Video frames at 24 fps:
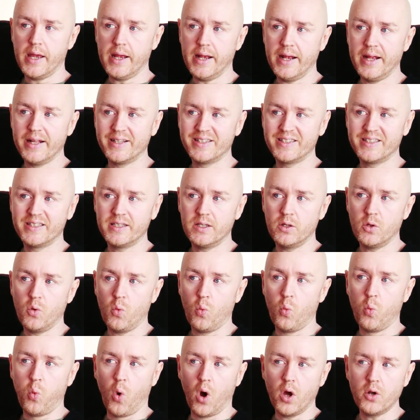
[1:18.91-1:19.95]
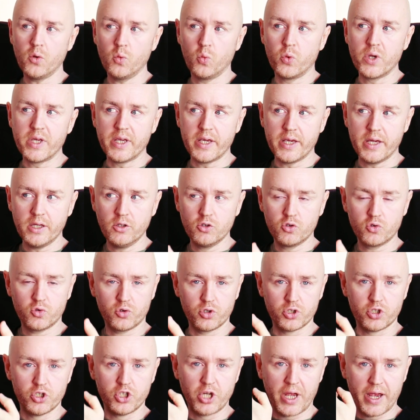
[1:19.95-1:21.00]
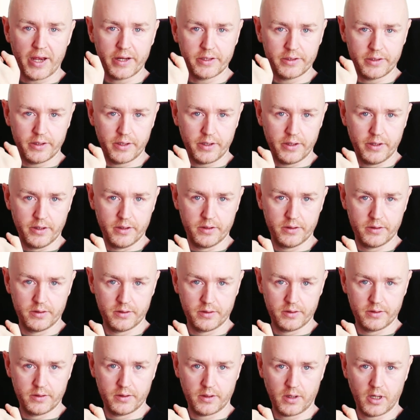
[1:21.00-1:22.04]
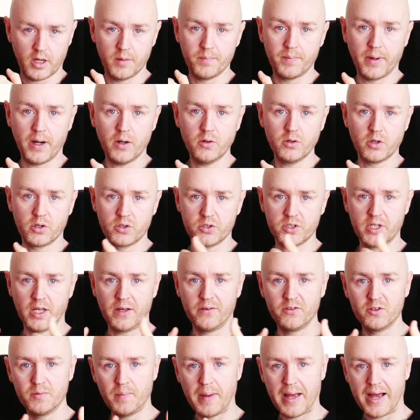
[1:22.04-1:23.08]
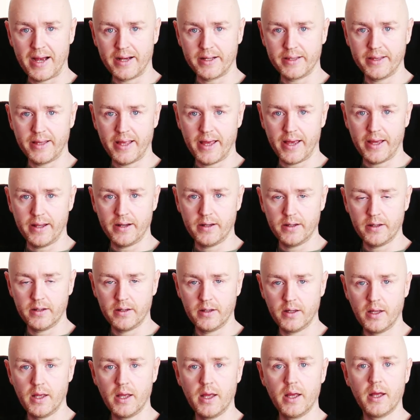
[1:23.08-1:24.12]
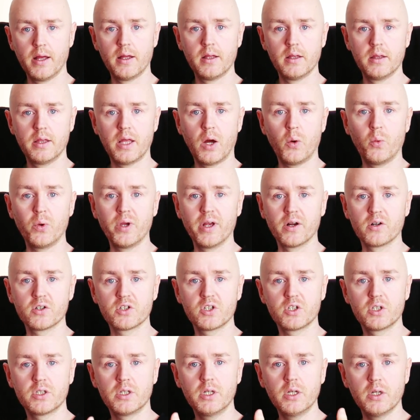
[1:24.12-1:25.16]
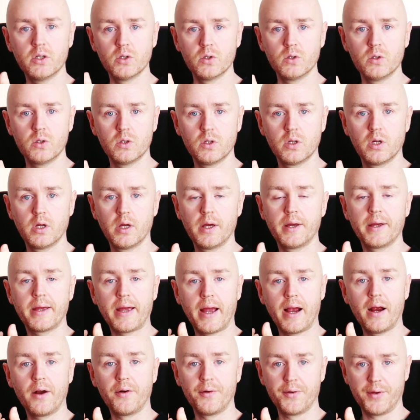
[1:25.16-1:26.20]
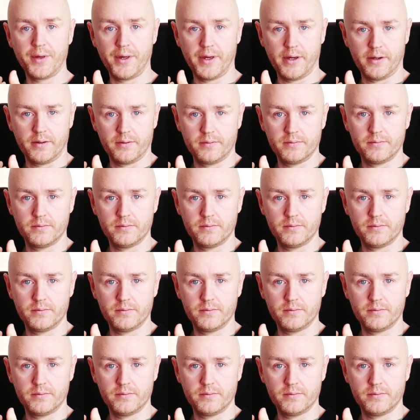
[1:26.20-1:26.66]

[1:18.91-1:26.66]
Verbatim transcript: It's what we introjected about ourselves back then that we are still carrying